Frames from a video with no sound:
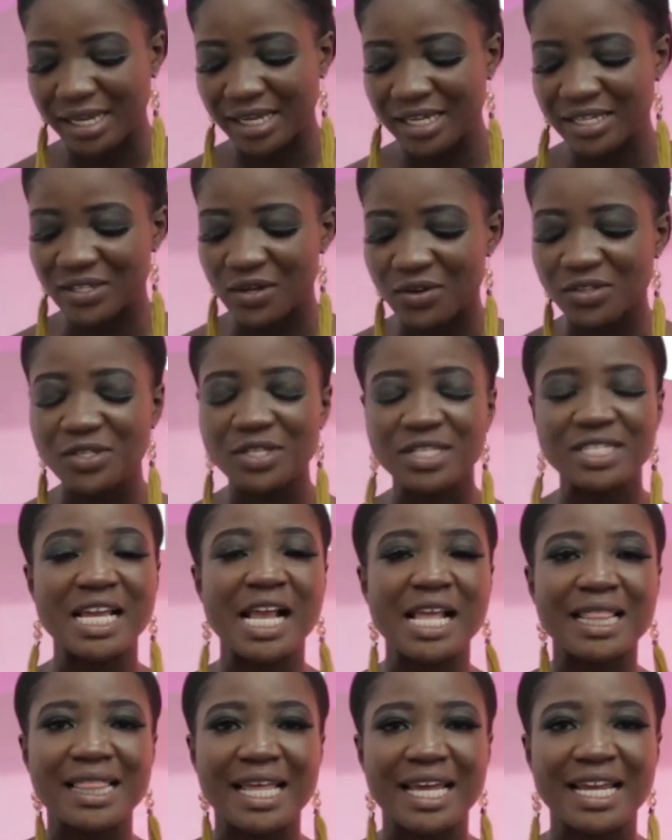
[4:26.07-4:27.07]
He's also
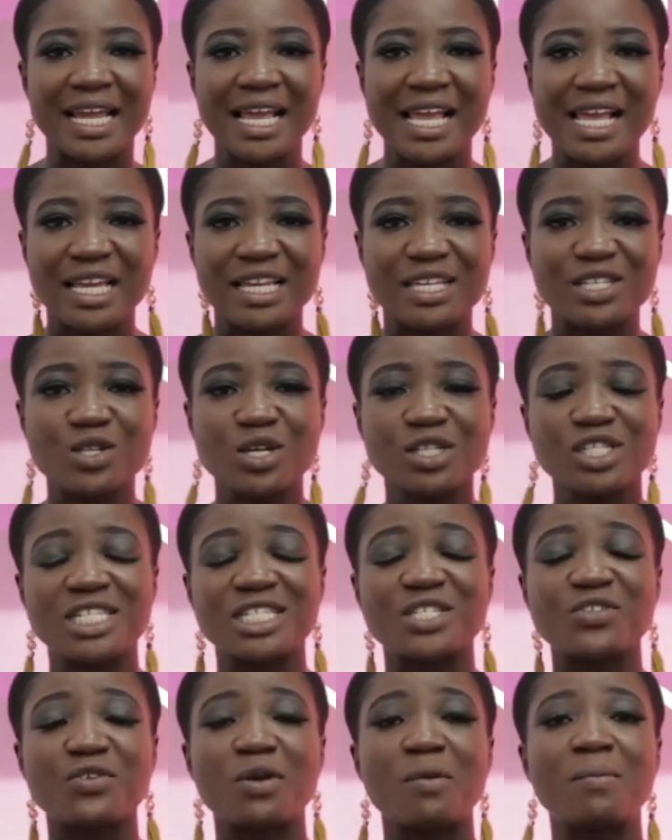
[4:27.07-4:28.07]
saying that he's not
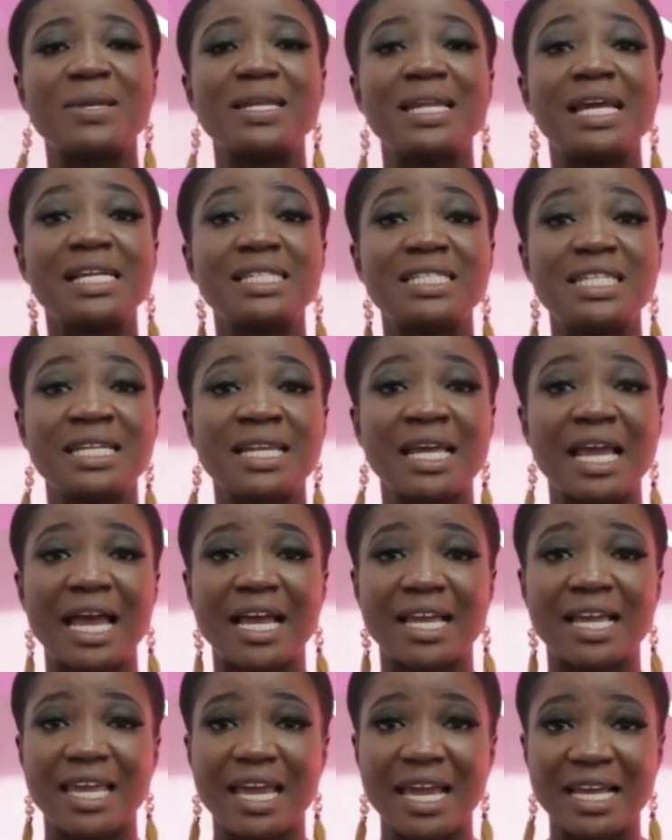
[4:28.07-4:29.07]

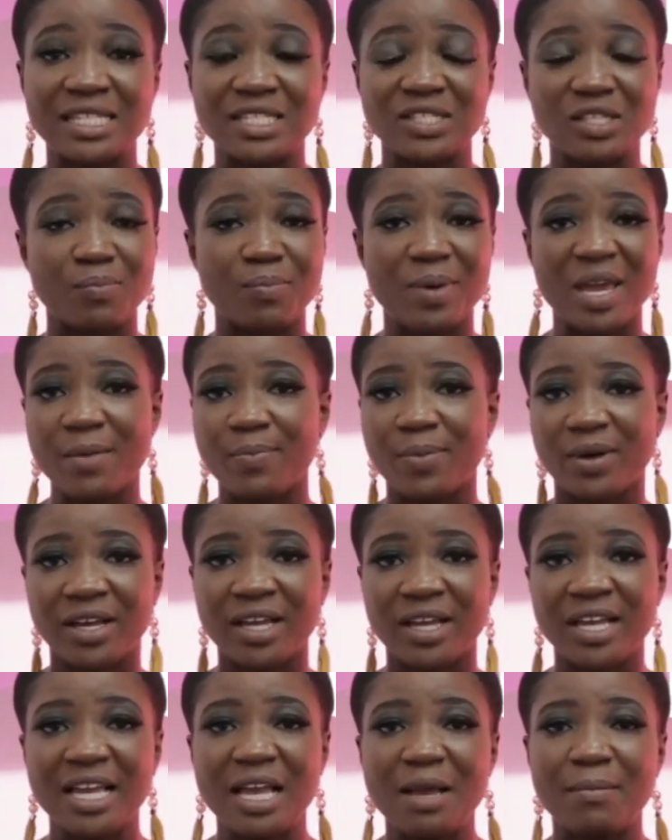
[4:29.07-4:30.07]
discriminating against the
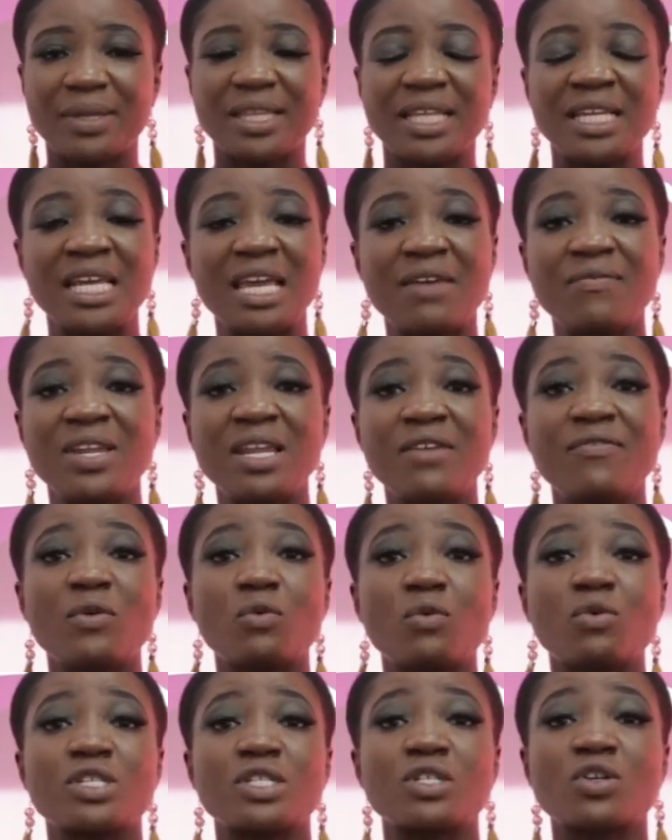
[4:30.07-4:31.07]
paper, but then even if
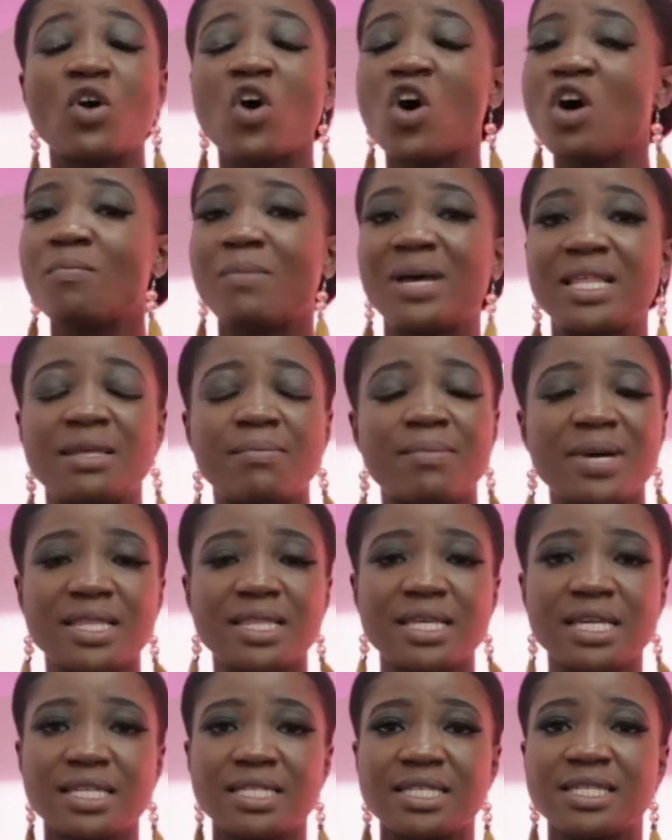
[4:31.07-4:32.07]
it was called
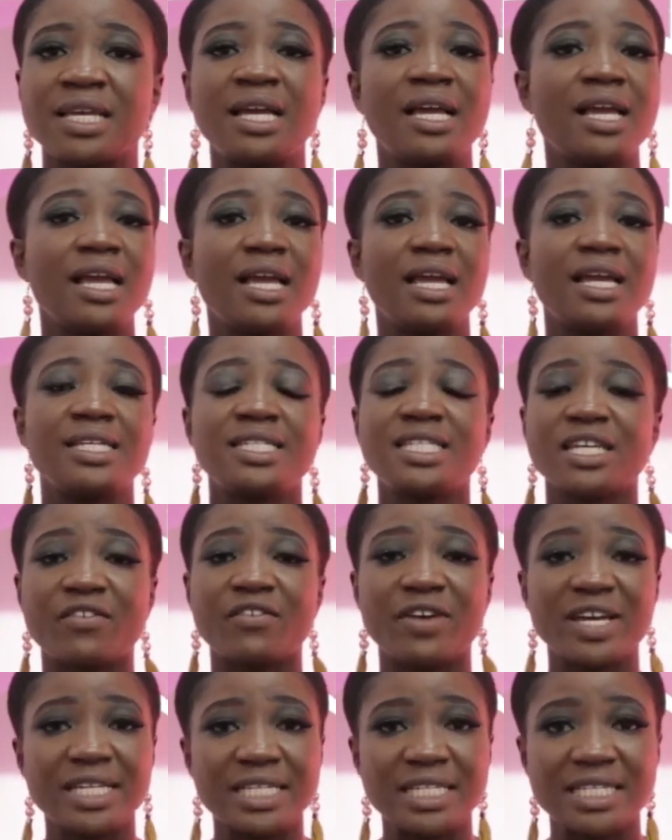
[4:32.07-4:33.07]
mathematics,
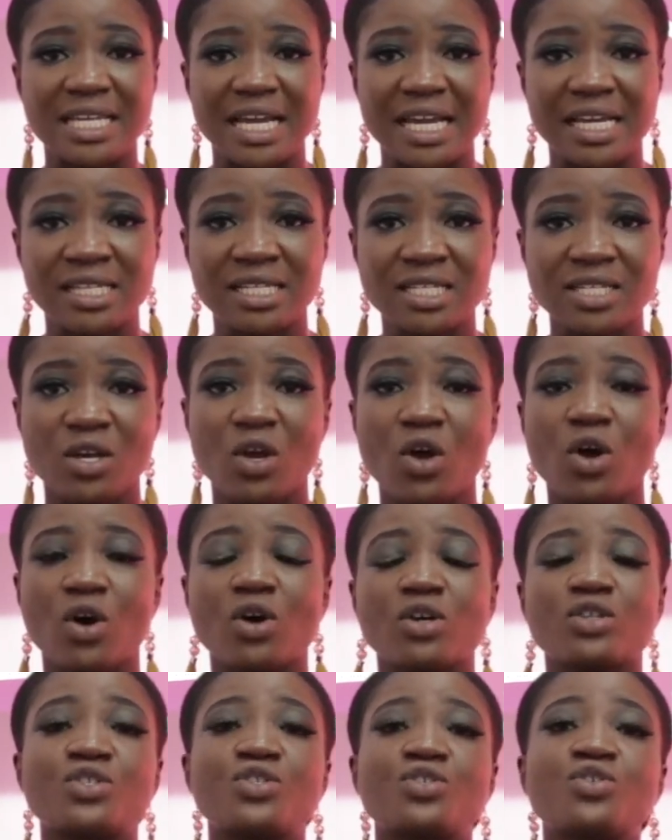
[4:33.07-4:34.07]
integrated science
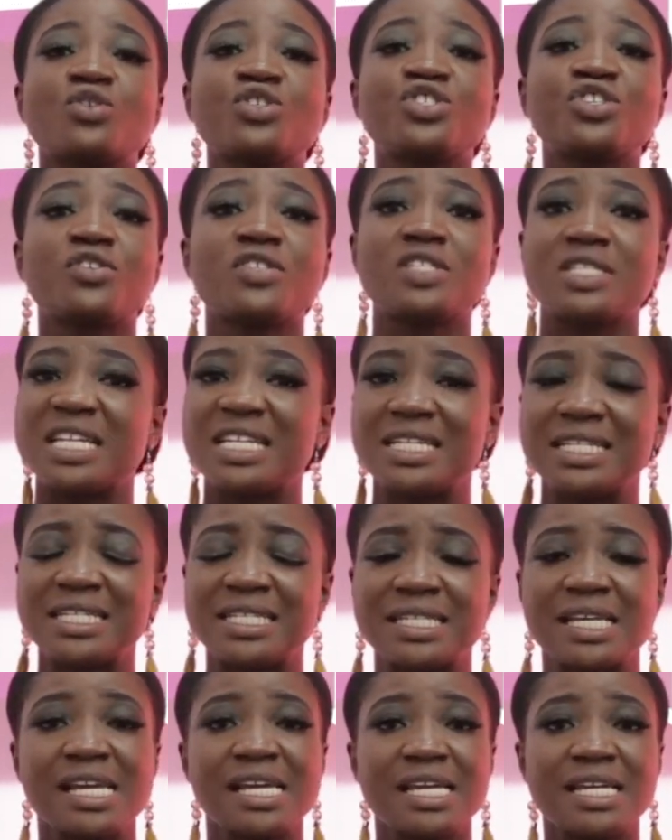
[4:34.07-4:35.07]
or social
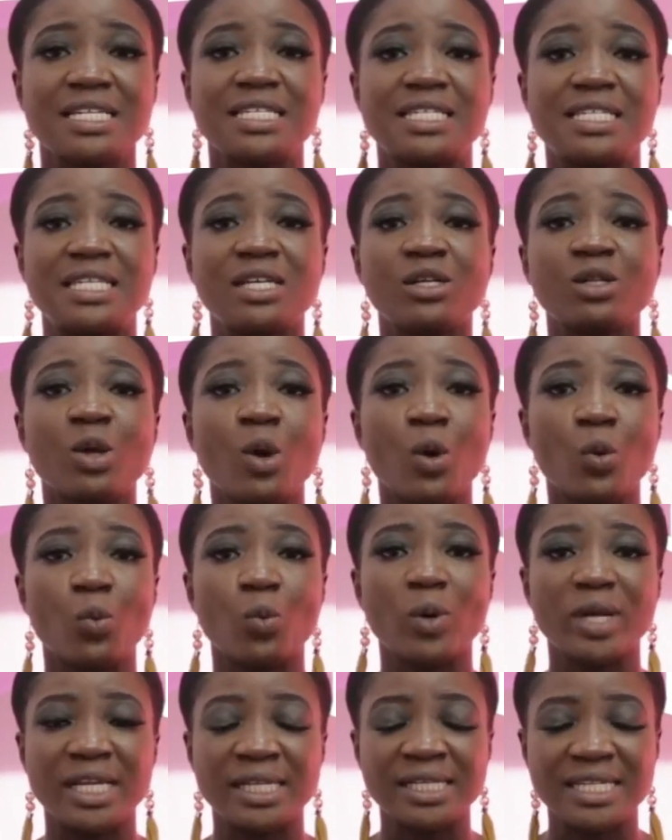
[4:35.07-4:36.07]
studies, he still
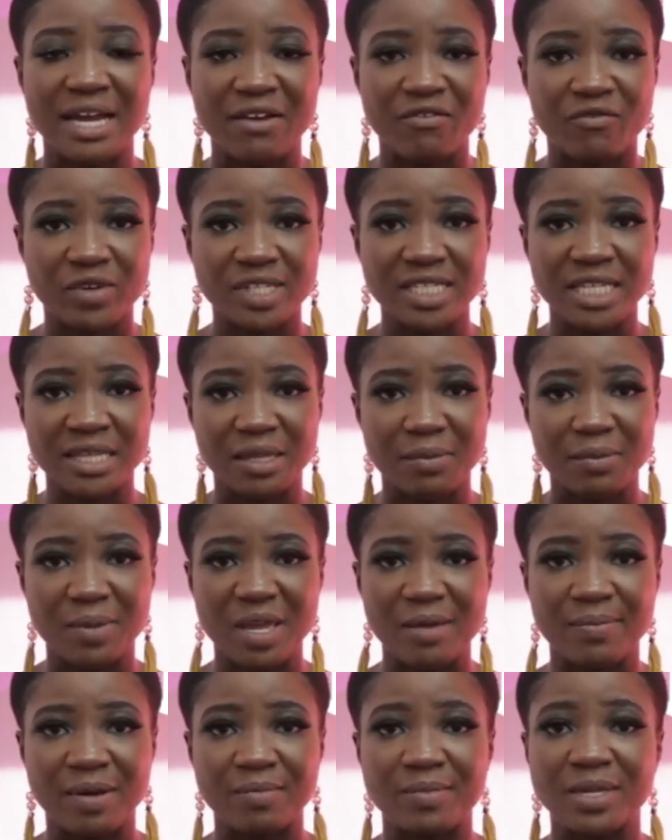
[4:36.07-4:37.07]
wouldn't have written the
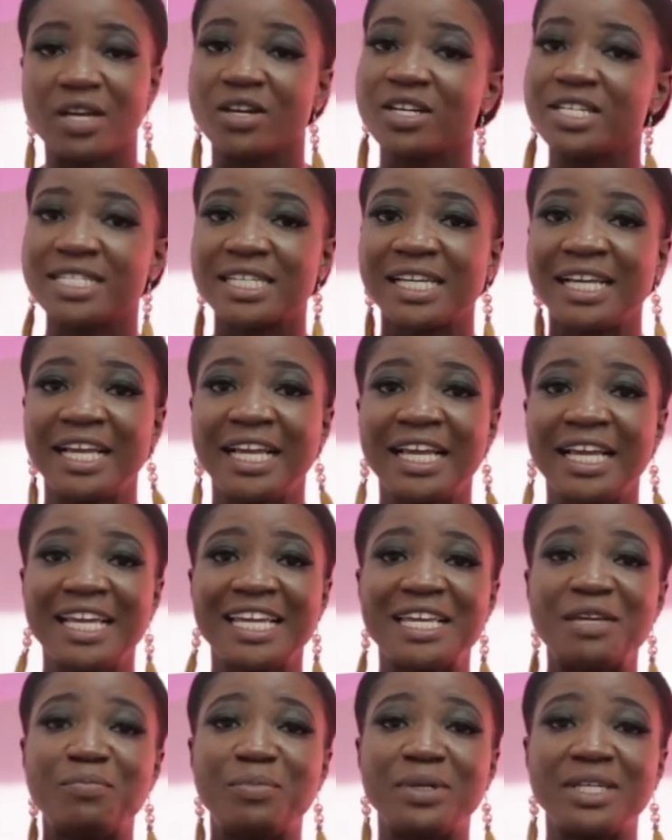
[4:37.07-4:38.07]
paper because
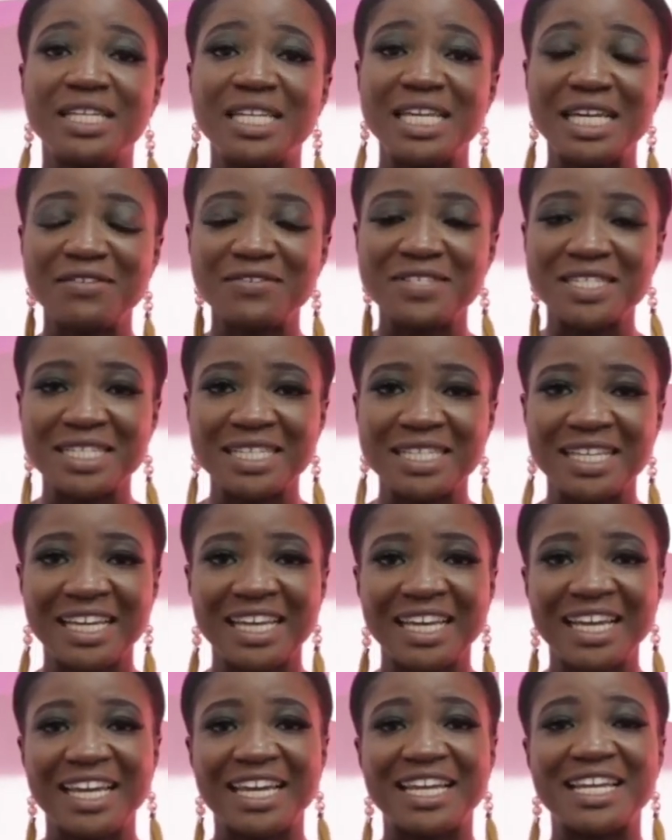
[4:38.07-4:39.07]
he believes
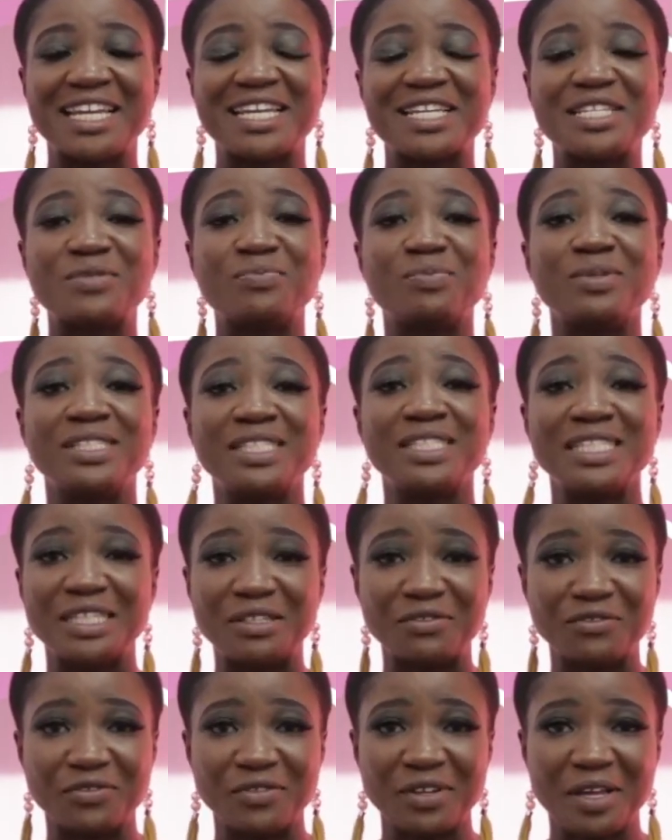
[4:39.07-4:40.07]
in his
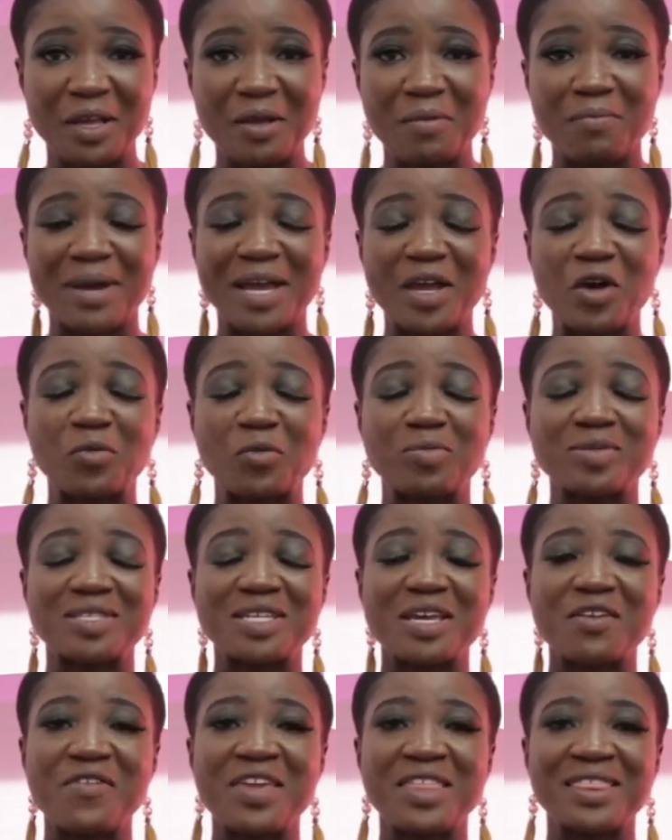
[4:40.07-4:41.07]
belief by
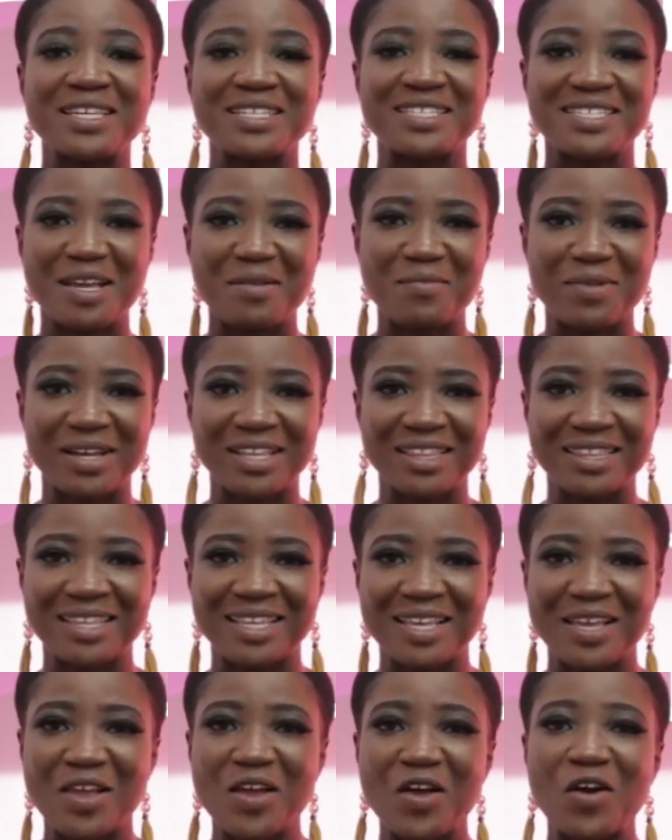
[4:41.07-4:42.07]
observing the Sabbath
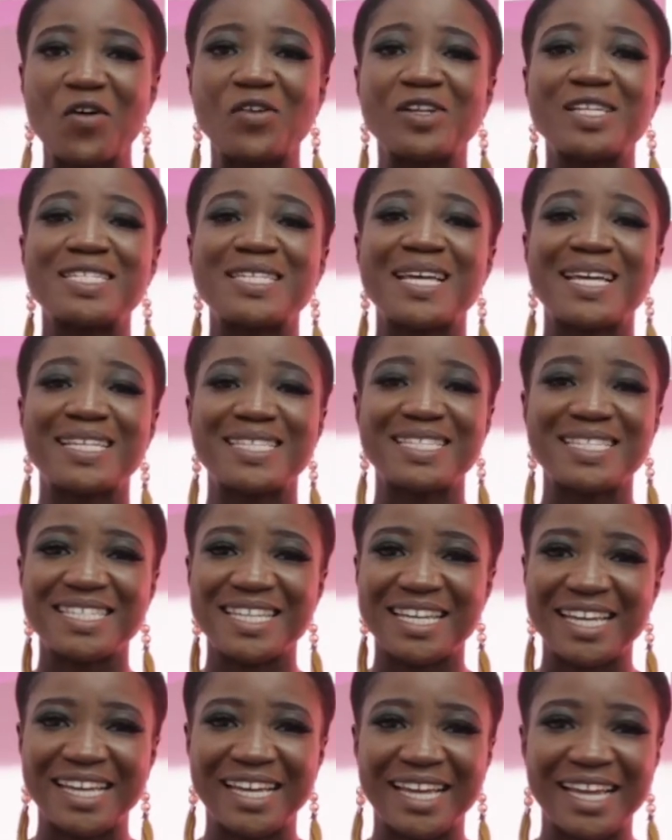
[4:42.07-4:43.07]
on
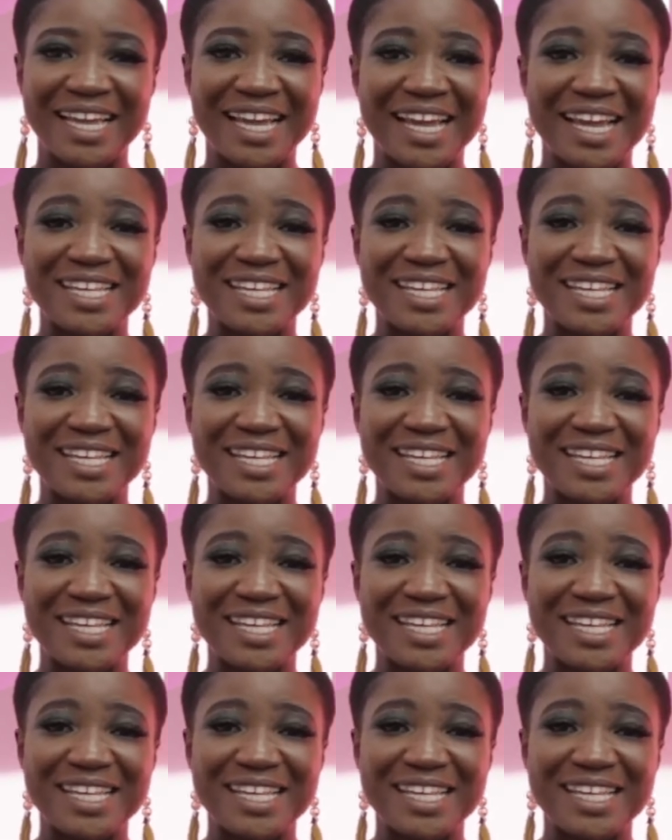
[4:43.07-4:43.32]
Saturday.